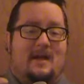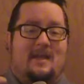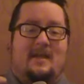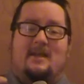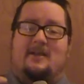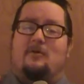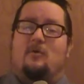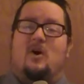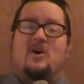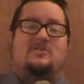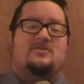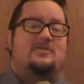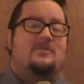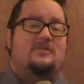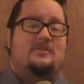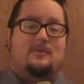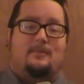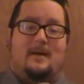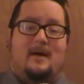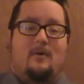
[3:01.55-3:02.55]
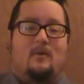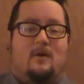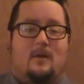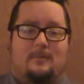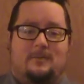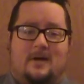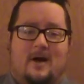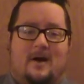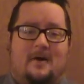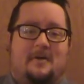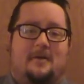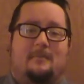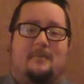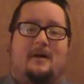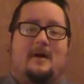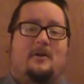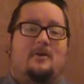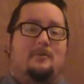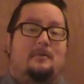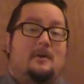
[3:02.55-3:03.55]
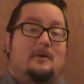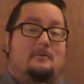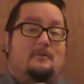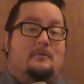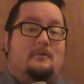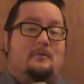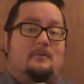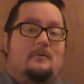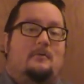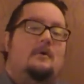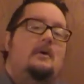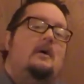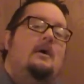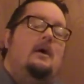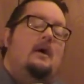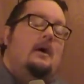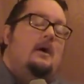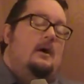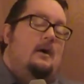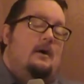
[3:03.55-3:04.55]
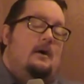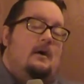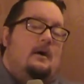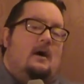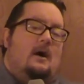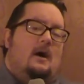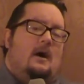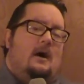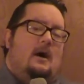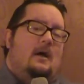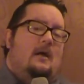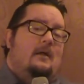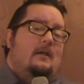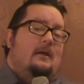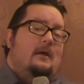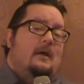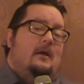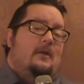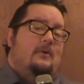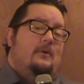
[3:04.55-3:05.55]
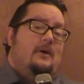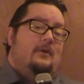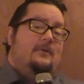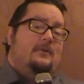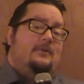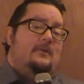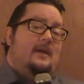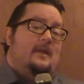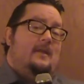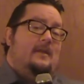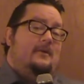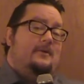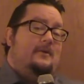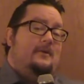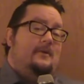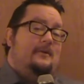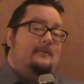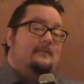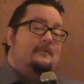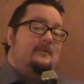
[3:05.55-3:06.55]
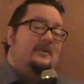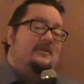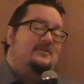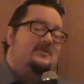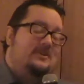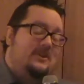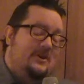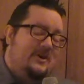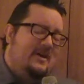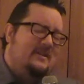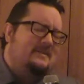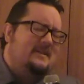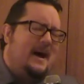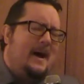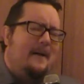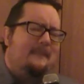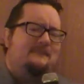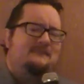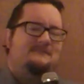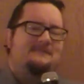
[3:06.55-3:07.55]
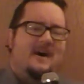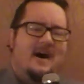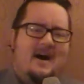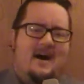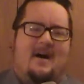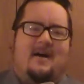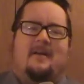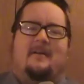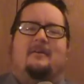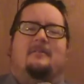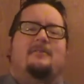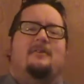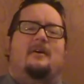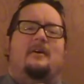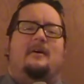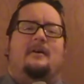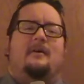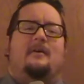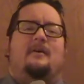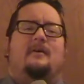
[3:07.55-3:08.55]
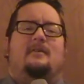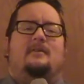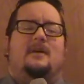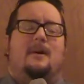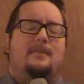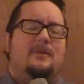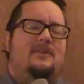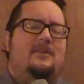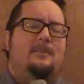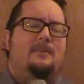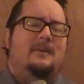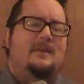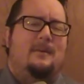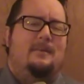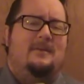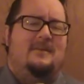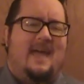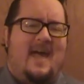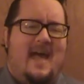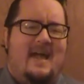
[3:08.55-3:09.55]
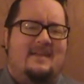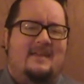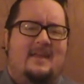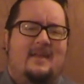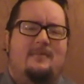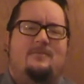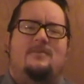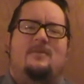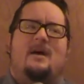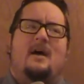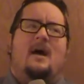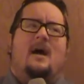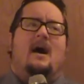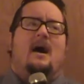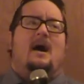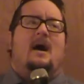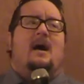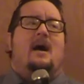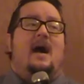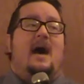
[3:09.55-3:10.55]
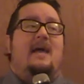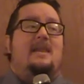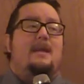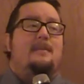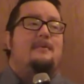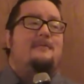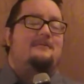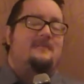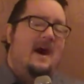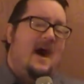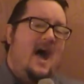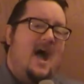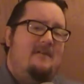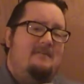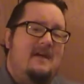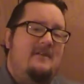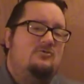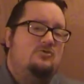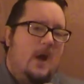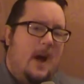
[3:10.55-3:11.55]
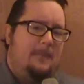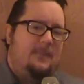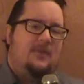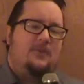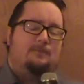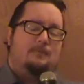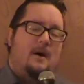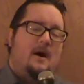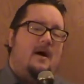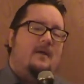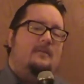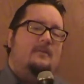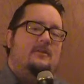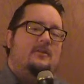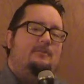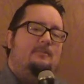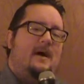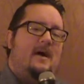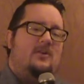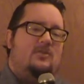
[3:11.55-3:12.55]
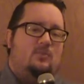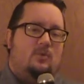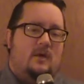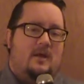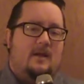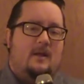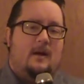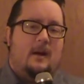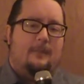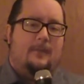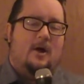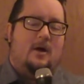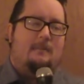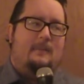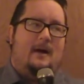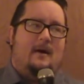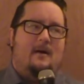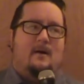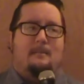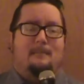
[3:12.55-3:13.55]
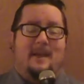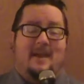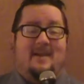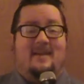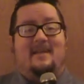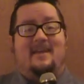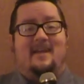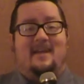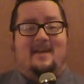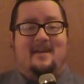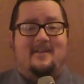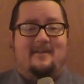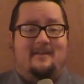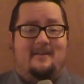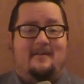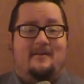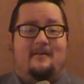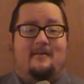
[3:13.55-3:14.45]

any questions about what I'm talking about. You'll be like, uh. otherwise, let's get into it. Let's do it. Top five. WCPW tag teams. Uh, at number five, they dropped the spot this past week. I'm talking about Ameen and Kidd.